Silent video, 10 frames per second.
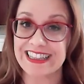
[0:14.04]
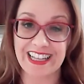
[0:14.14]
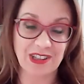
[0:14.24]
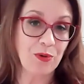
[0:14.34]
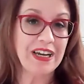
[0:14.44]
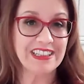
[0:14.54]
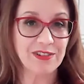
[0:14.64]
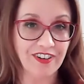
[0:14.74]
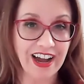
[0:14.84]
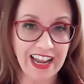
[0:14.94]
that went
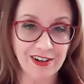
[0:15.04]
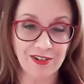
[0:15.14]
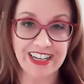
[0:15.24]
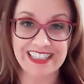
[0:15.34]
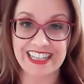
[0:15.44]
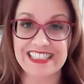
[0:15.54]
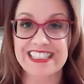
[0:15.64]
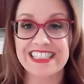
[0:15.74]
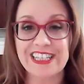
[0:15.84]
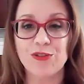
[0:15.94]
viral and that
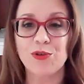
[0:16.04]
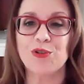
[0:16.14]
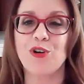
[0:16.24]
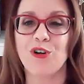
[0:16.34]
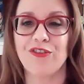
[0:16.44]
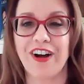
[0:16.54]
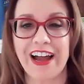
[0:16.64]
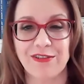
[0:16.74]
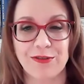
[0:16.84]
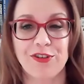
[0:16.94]
still will go
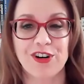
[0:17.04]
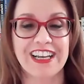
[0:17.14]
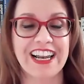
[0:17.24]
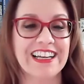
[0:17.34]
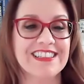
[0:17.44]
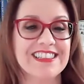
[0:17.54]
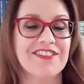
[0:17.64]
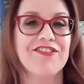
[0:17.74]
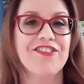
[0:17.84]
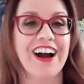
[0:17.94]
viral for the last
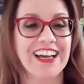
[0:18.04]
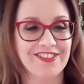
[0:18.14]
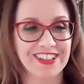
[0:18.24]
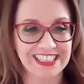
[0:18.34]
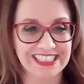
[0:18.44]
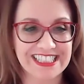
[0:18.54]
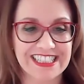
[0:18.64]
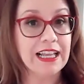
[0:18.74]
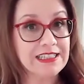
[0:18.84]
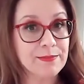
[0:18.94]
5 years.
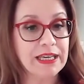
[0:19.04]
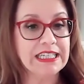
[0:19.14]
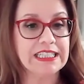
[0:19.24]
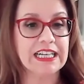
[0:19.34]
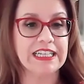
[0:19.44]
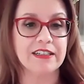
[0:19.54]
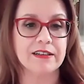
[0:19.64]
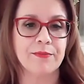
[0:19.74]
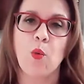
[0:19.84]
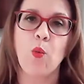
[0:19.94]
Let's make it clear.
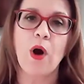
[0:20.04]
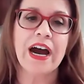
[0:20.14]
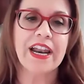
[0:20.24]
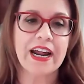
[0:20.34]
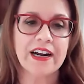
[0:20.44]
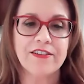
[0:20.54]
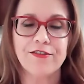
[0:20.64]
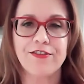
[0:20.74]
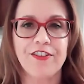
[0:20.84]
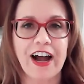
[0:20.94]
What are
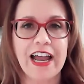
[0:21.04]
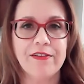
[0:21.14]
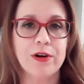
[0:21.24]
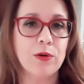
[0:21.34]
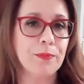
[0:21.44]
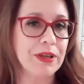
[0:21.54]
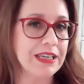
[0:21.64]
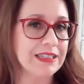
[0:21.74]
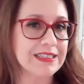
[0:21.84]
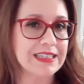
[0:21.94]
viral
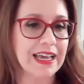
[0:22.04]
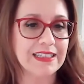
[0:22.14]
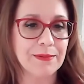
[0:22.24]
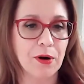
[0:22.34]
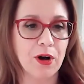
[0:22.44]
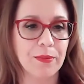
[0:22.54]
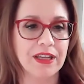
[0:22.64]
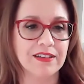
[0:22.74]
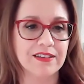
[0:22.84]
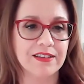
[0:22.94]
pins at the moment?